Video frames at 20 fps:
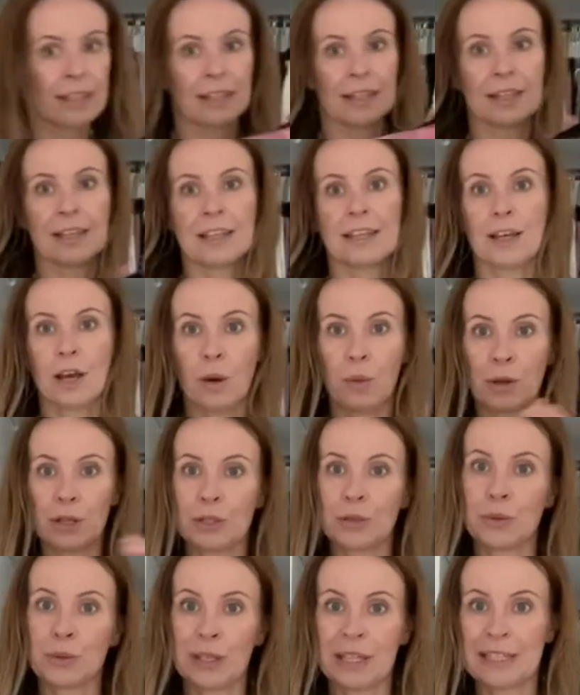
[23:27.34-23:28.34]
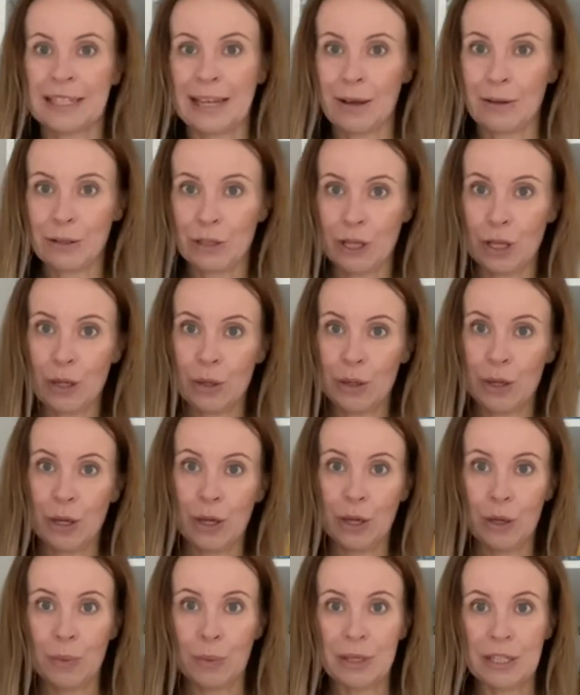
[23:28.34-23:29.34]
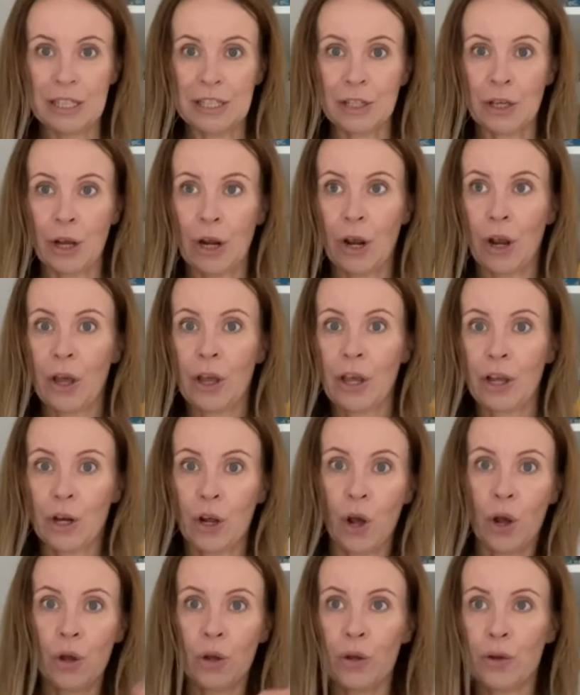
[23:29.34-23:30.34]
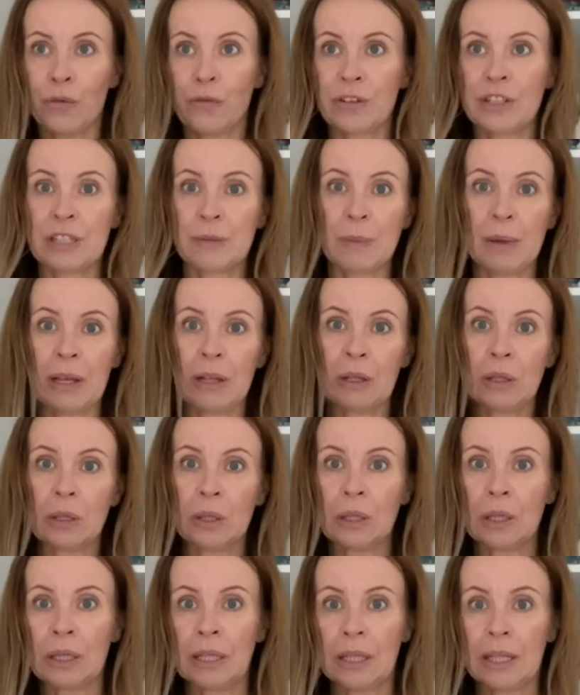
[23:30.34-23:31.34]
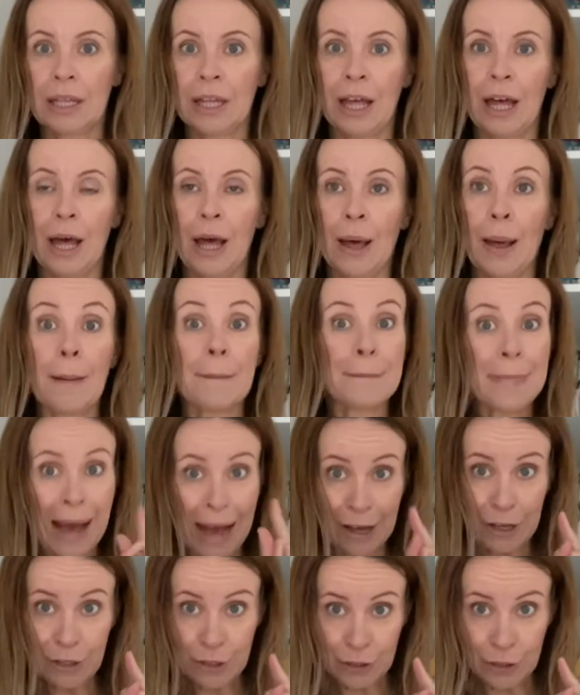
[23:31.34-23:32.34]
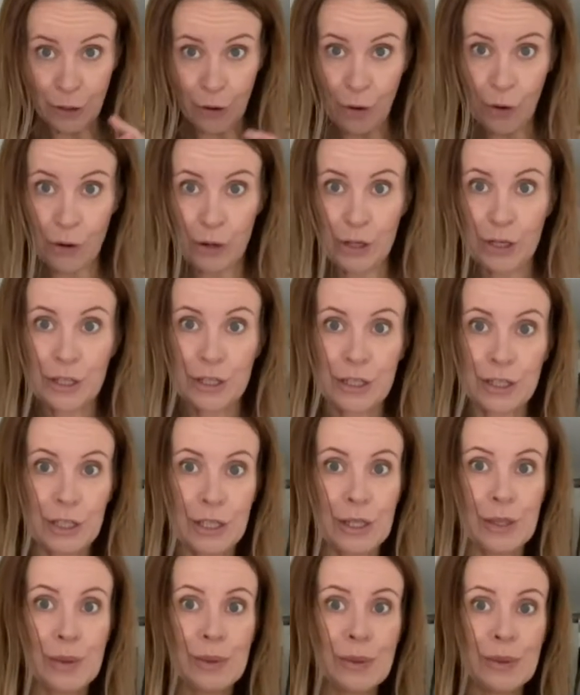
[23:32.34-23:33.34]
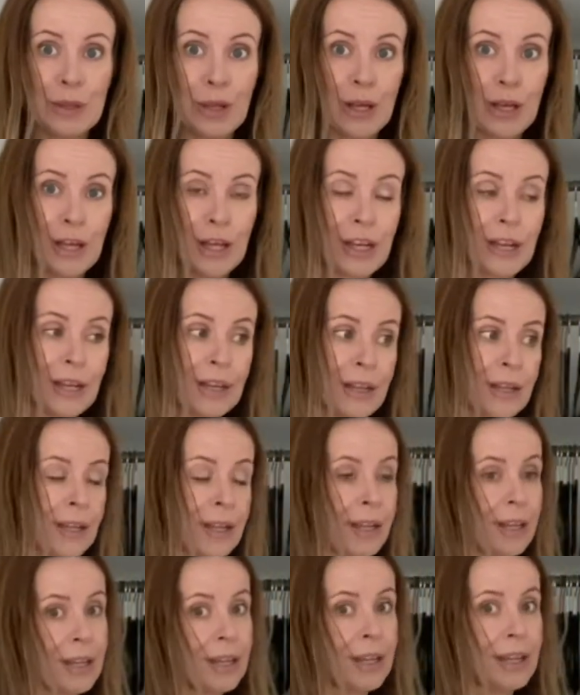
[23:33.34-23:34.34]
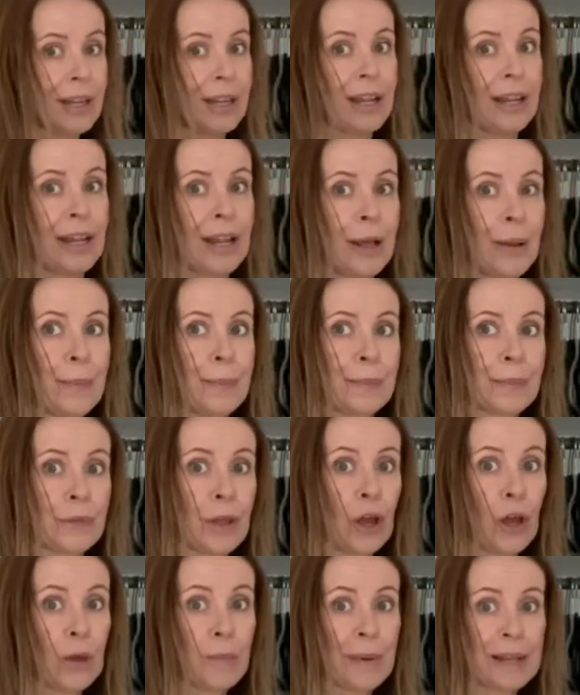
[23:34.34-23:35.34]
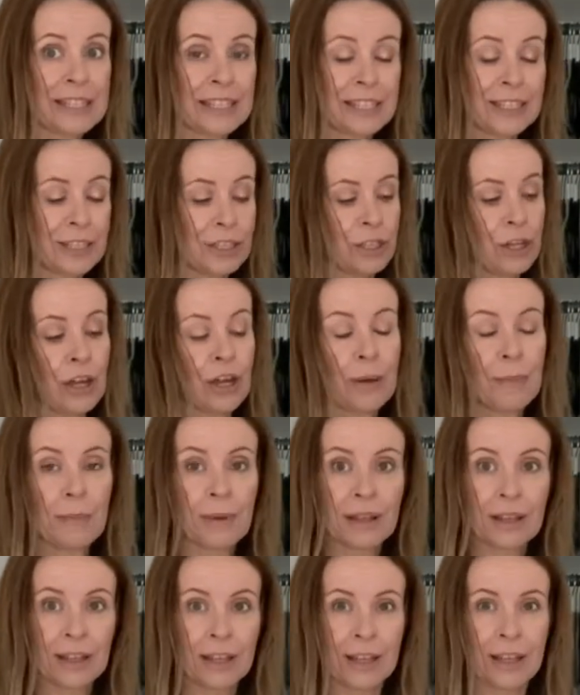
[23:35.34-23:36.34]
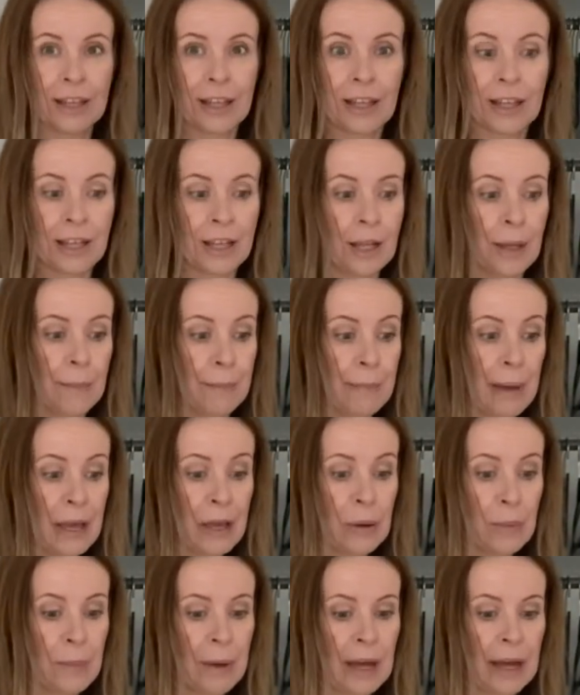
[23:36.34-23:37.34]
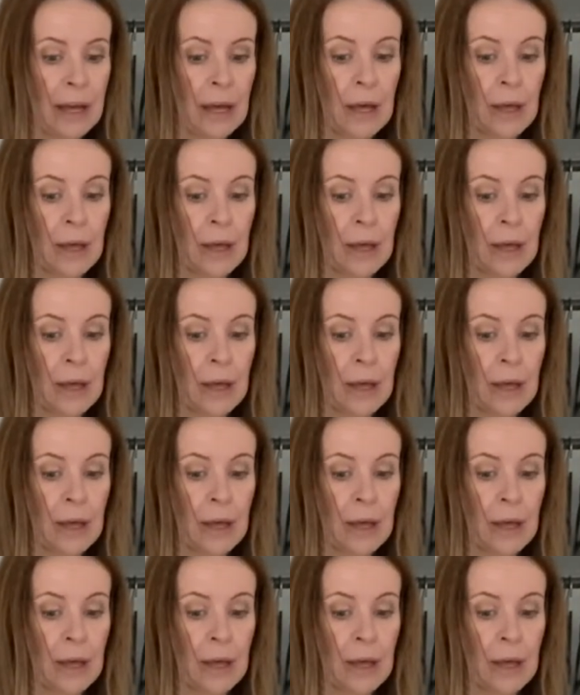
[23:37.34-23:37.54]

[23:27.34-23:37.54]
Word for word: I want to sort this out too, which is kind of like an overspill back stock, to use an home edit term, makeup bag.